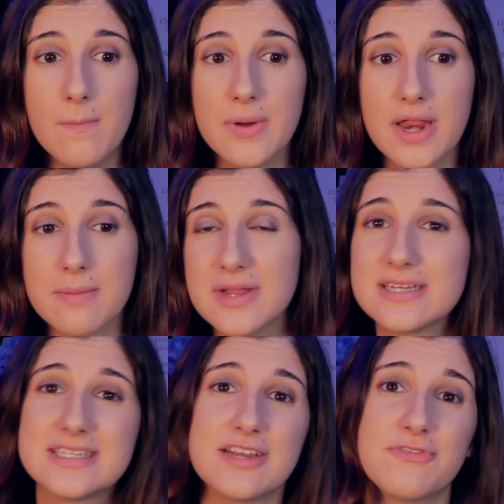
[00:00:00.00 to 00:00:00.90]
but I am
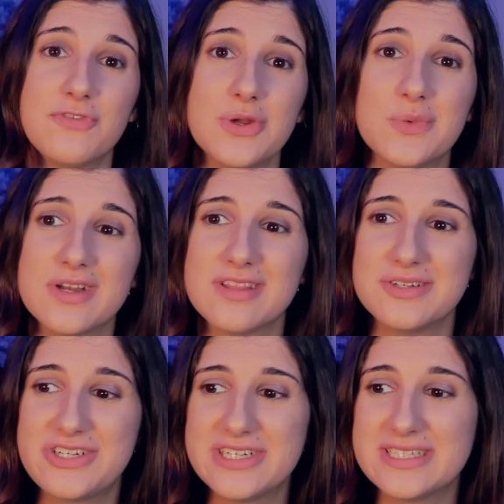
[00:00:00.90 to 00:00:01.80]
not setting foot in one of
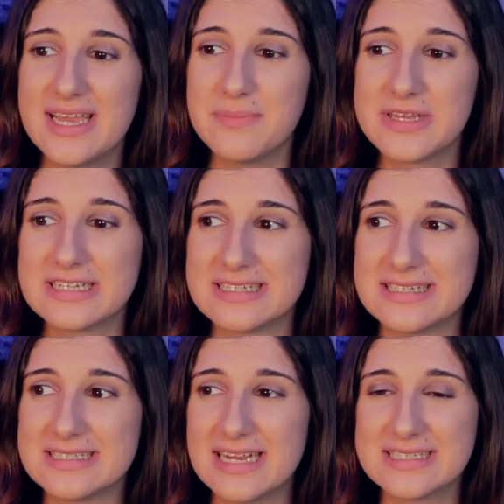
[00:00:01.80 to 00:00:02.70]
those just yet because it
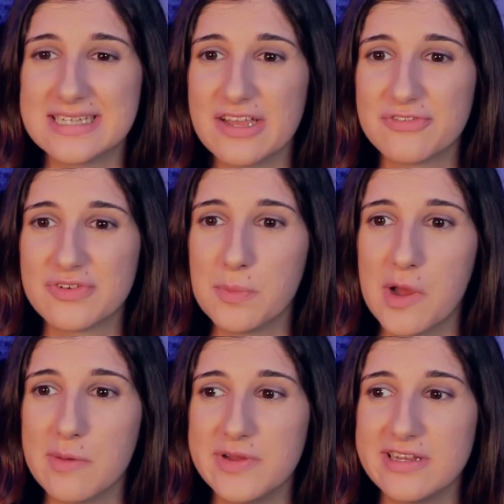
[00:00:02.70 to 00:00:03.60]
is not safe, in
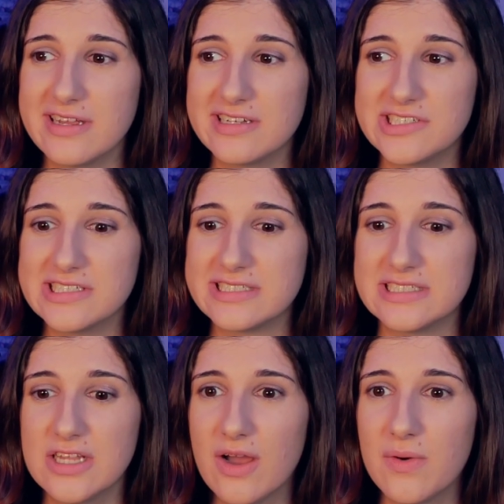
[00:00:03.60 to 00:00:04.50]
my opinion.
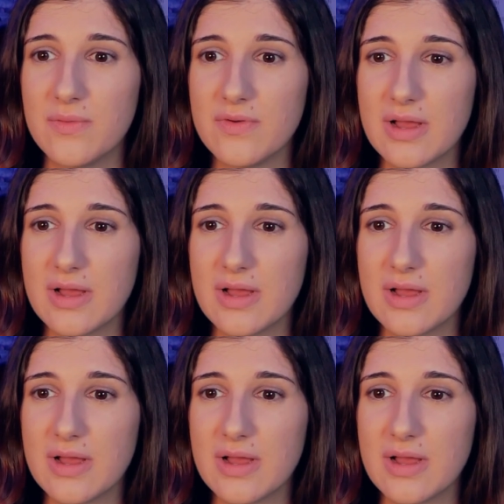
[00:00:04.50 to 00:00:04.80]
Just no.